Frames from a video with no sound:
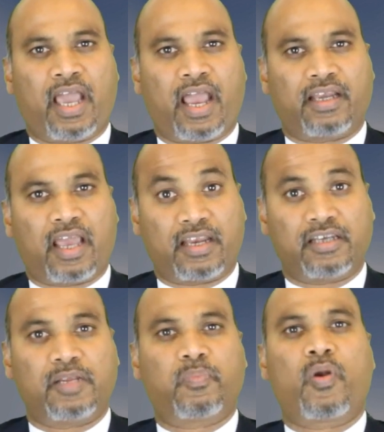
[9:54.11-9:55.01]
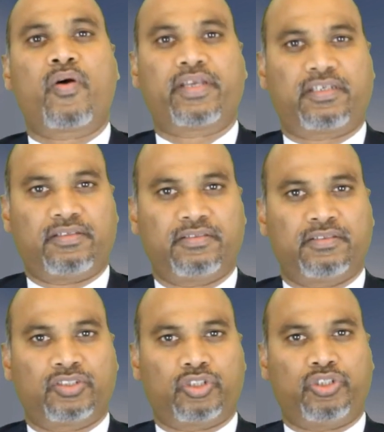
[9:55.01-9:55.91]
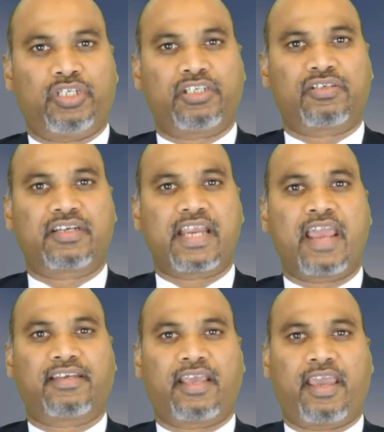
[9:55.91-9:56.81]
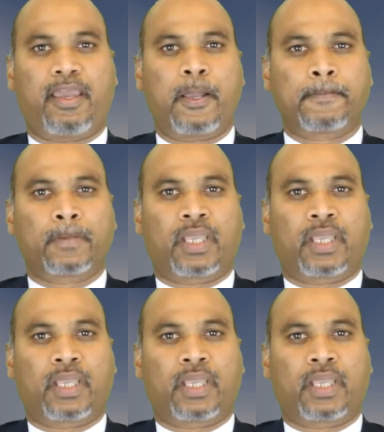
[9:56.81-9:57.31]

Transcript: and deploy it. So you need to create a